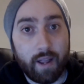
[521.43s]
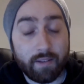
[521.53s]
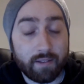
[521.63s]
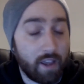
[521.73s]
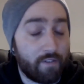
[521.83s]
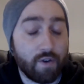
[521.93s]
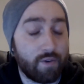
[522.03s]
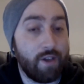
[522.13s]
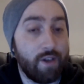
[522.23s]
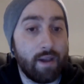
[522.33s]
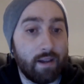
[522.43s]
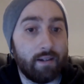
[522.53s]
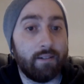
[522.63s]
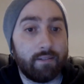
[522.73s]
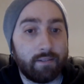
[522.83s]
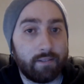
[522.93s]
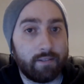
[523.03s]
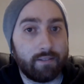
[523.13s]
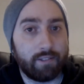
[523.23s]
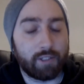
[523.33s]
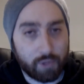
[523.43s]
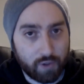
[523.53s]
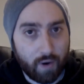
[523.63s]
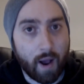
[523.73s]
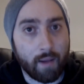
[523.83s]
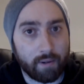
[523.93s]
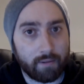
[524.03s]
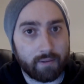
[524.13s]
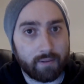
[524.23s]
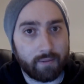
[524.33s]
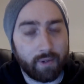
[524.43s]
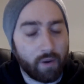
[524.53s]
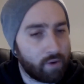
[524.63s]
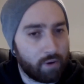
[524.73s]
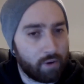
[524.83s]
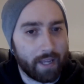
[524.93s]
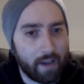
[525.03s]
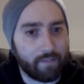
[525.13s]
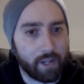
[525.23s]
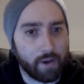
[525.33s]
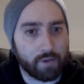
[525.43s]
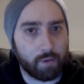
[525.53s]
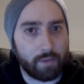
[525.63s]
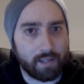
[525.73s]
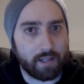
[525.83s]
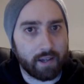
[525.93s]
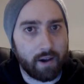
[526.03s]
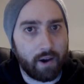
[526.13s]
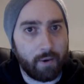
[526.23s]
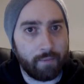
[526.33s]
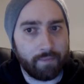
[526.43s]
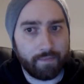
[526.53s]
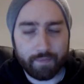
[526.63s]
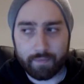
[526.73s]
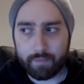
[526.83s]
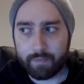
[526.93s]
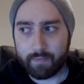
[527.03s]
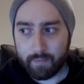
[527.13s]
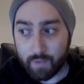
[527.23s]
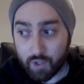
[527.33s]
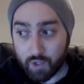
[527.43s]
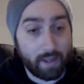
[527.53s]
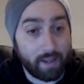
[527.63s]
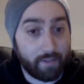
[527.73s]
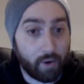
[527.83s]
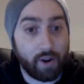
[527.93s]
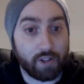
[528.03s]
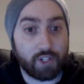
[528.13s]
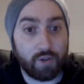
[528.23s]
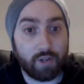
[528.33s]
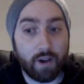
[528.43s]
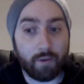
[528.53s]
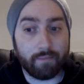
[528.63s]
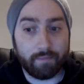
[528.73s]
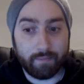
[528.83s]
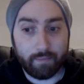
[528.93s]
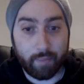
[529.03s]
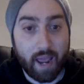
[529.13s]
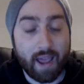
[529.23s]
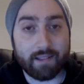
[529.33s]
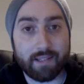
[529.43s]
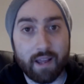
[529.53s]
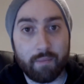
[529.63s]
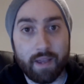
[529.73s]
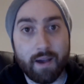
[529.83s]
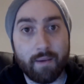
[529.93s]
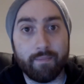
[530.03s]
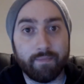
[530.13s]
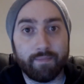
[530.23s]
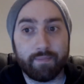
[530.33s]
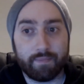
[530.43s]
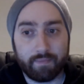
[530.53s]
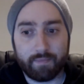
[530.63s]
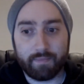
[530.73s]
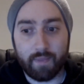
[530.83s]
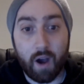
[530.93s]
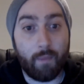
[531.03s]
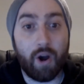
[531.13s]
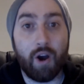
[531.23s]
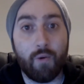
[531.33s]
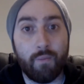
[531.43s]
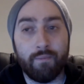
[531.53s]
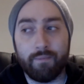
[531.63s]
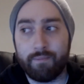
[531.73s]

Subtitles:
And if you're new here, subscribe. We don't normally have videos with me sitting at home. It's normally in a very nice studio. But hey, it's 10 p.m. I'm at home.